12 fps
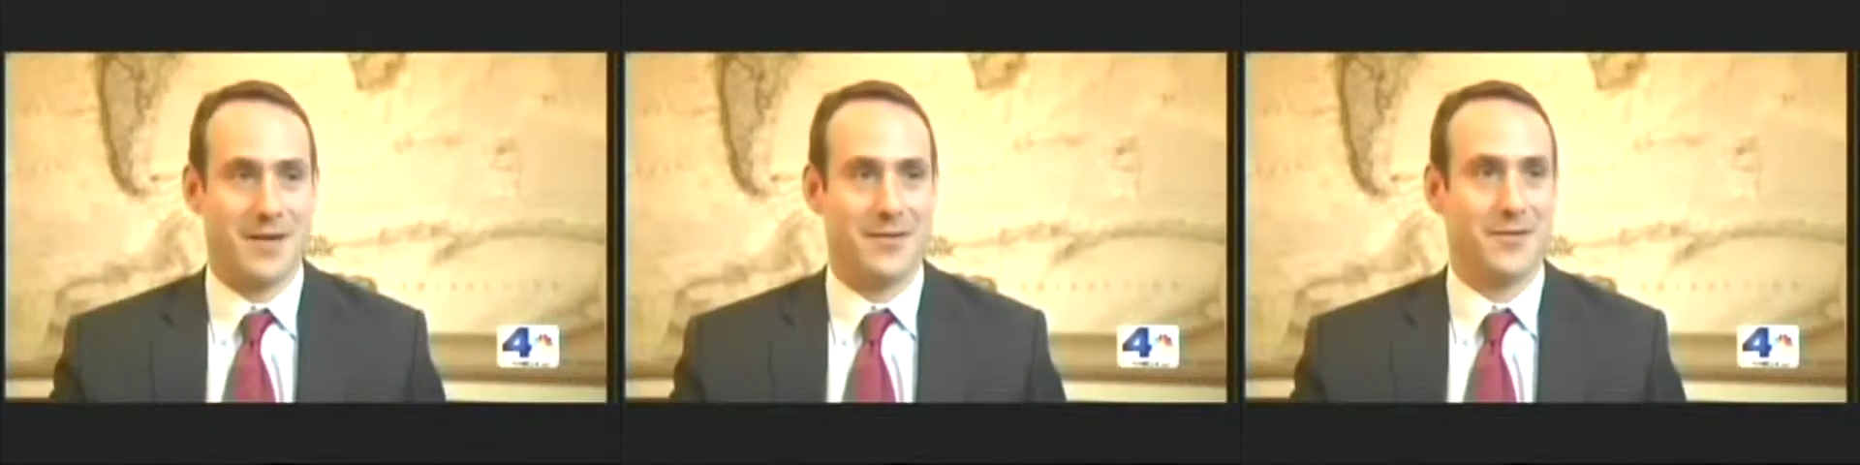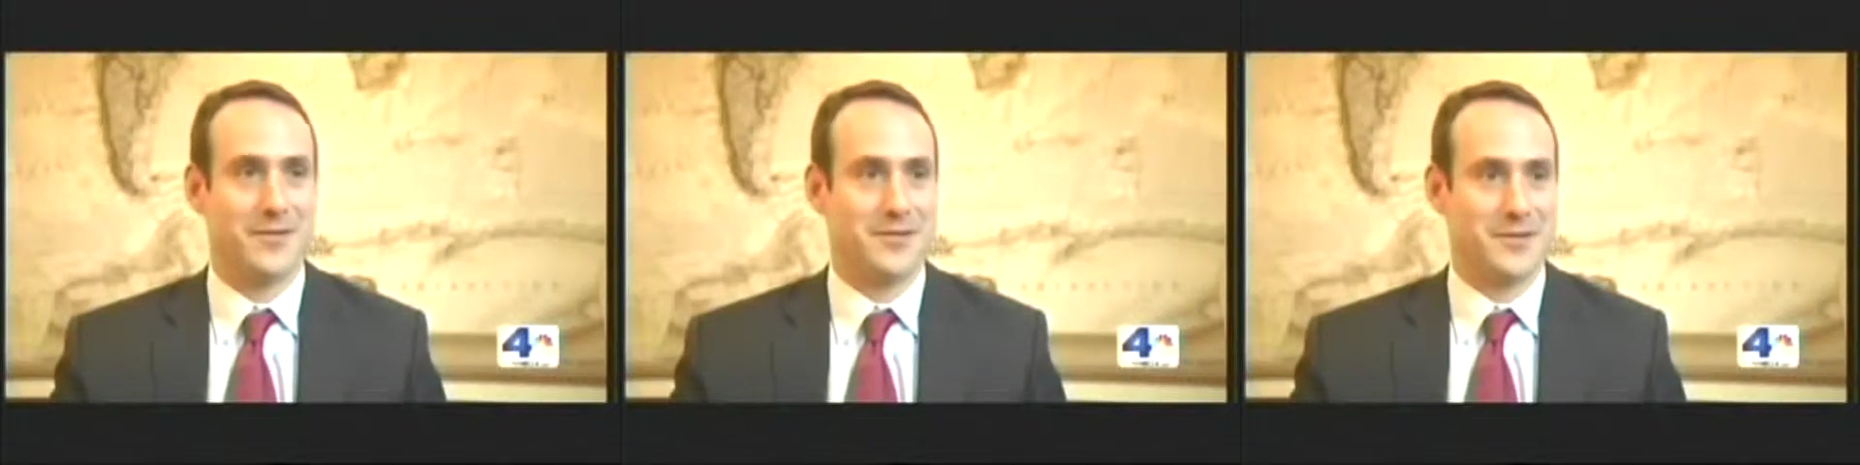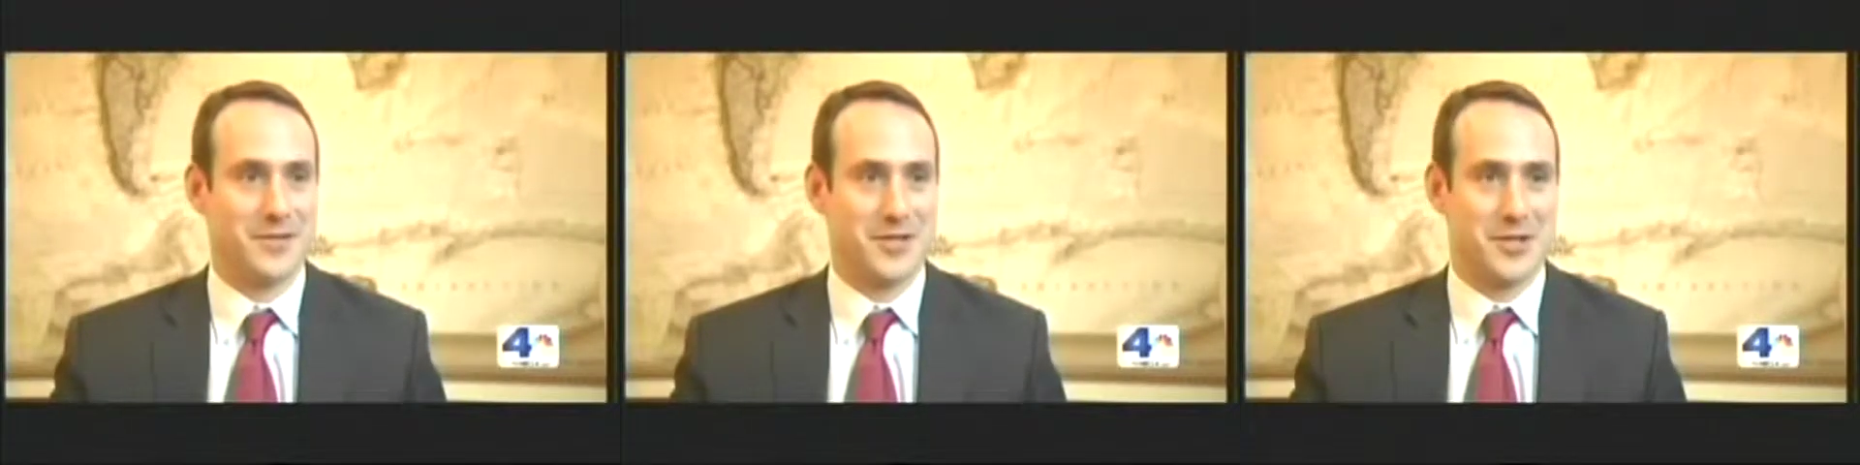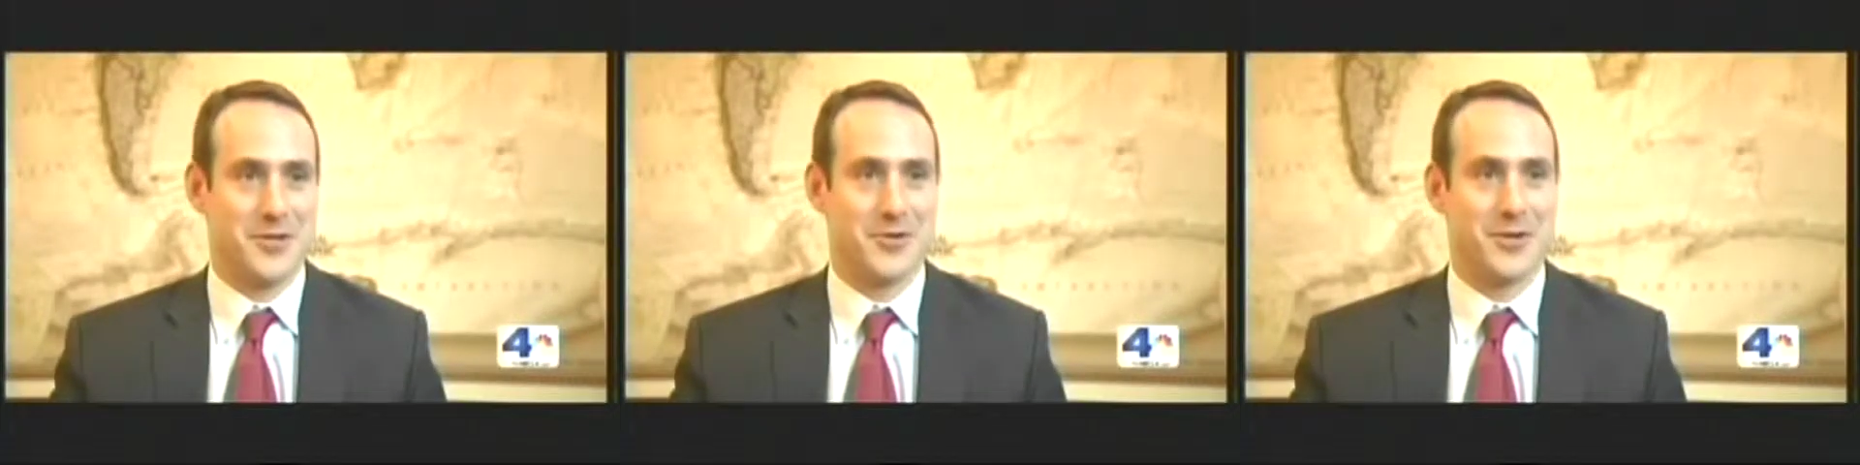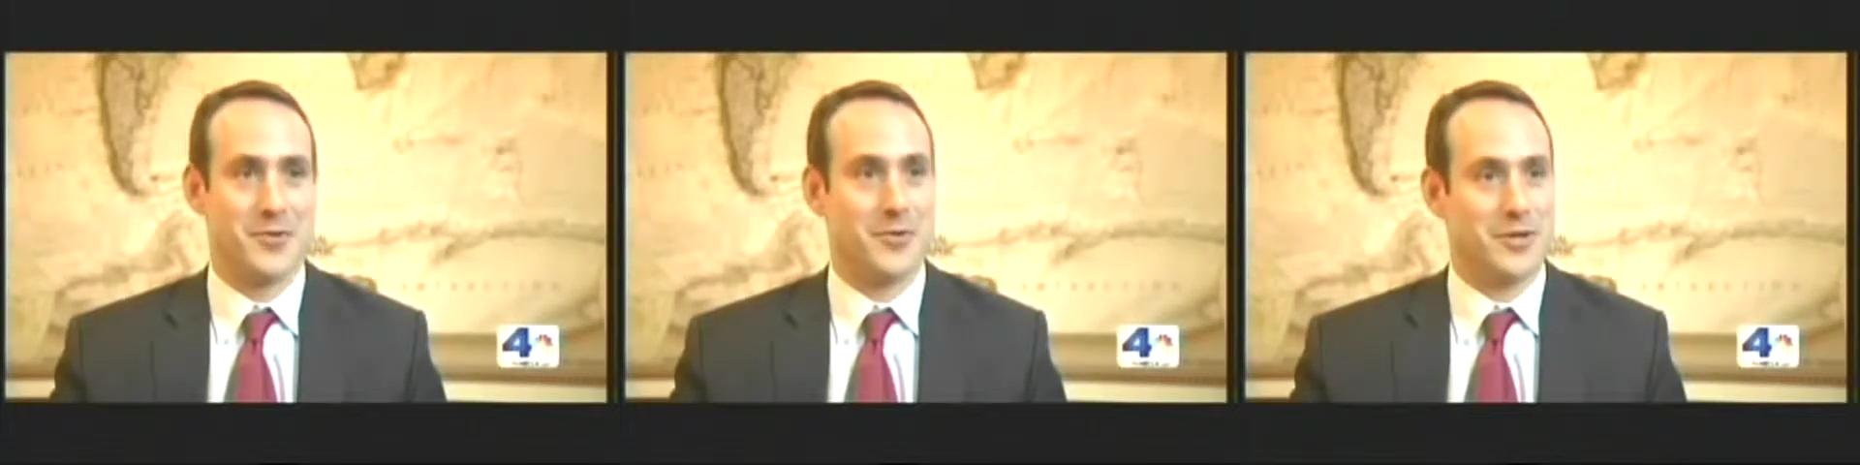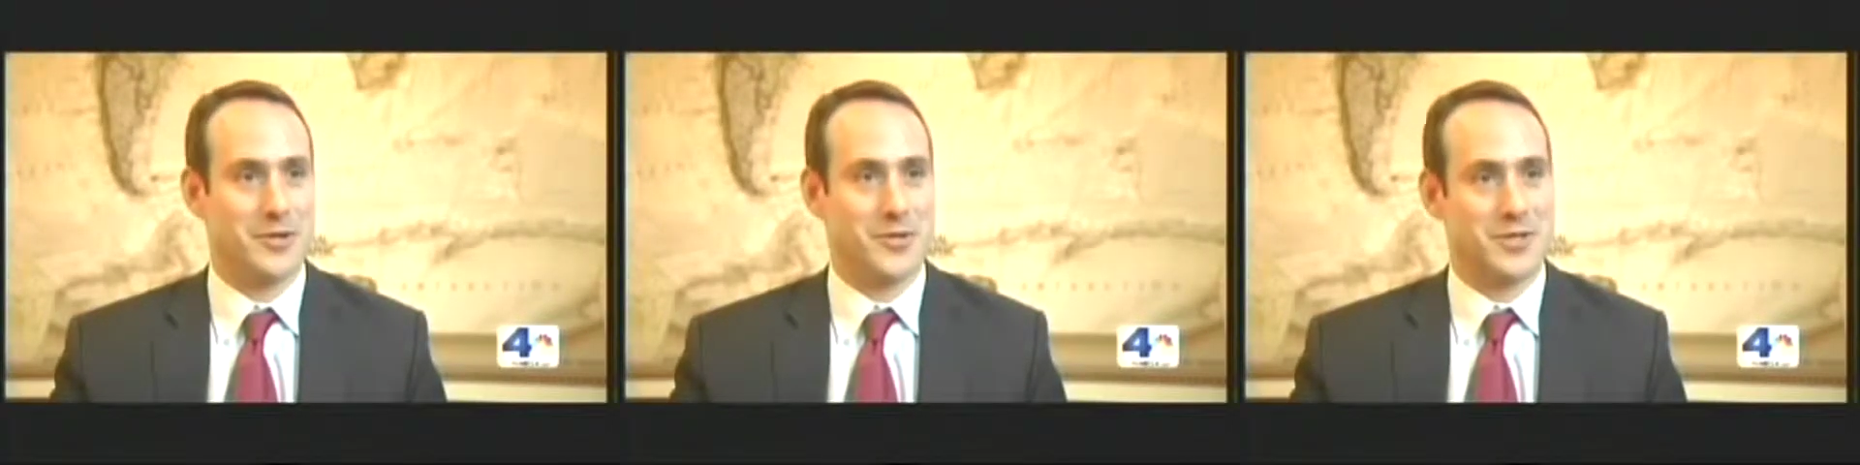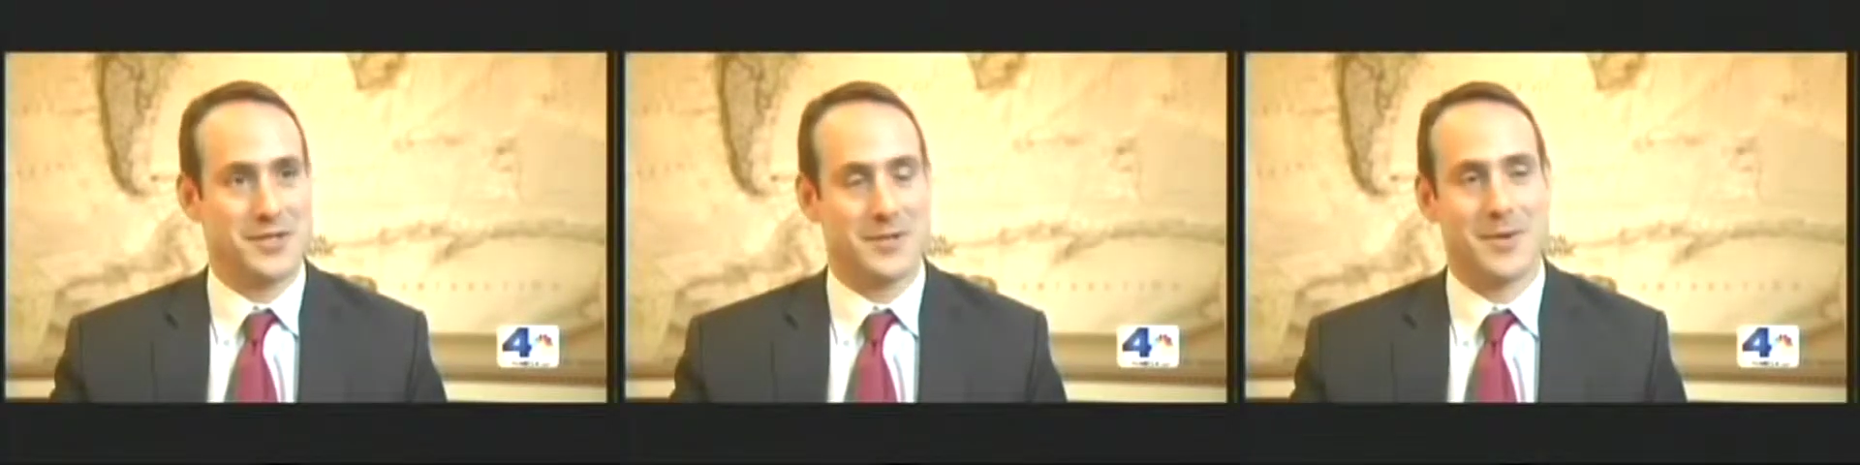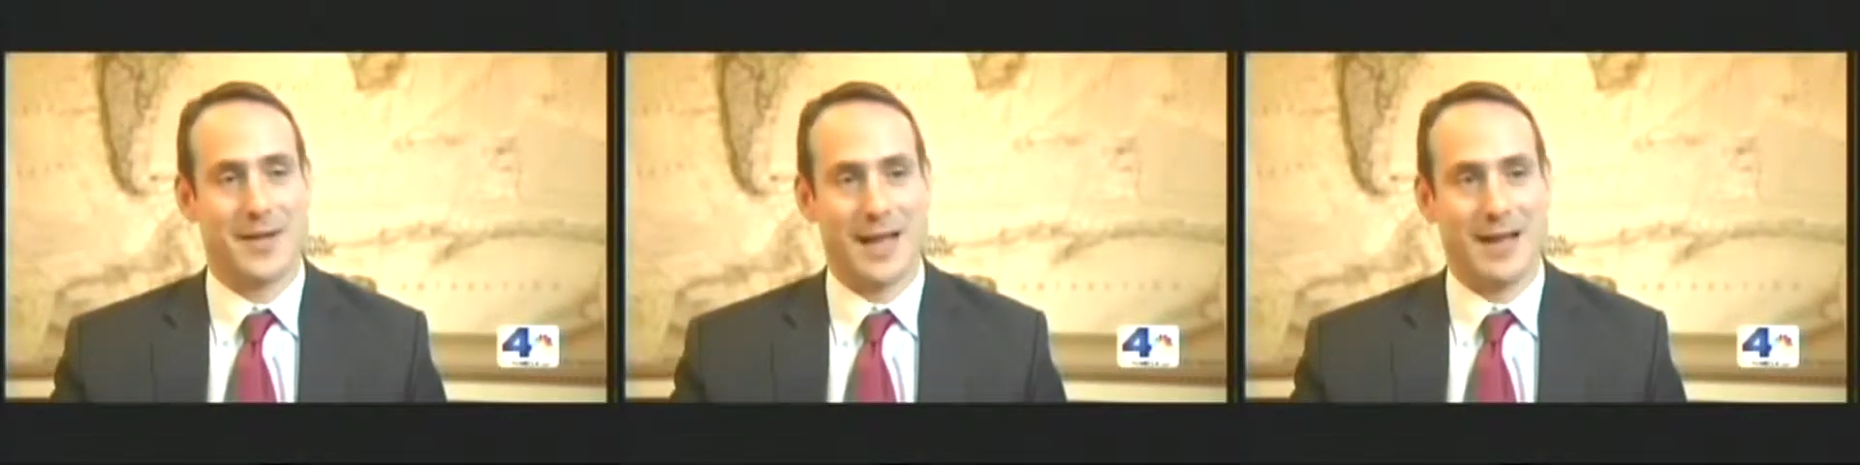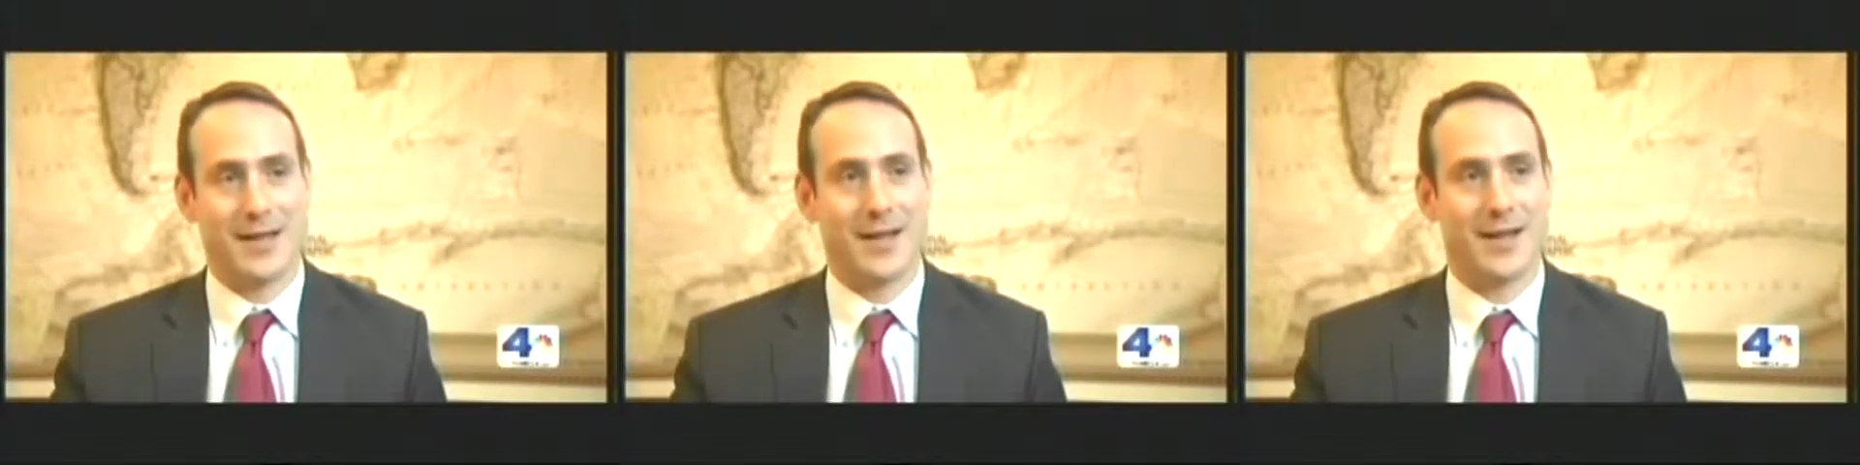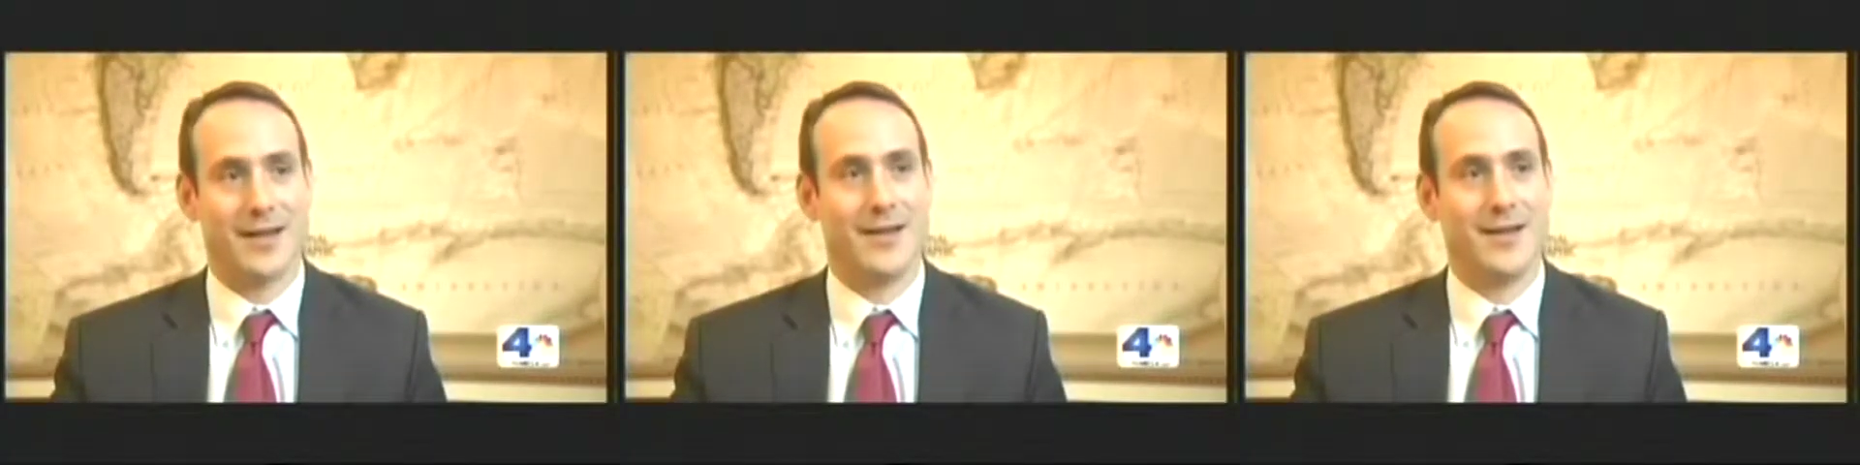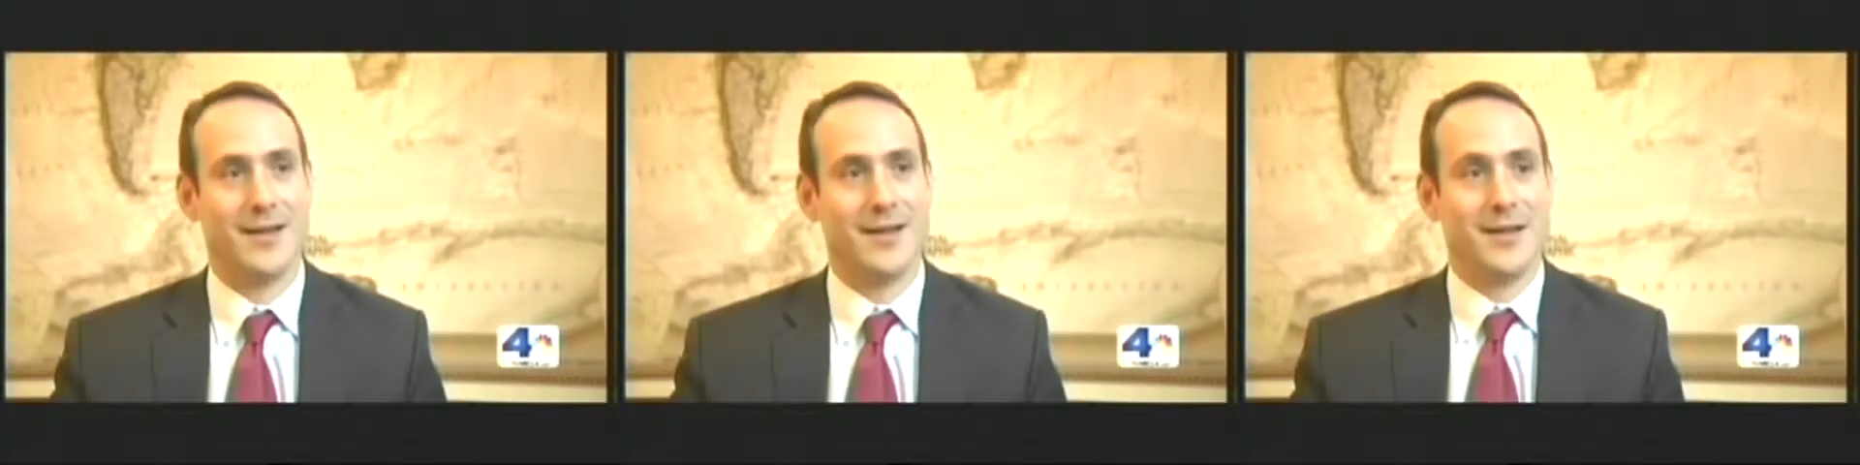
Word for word: amount of security resources that have been allocated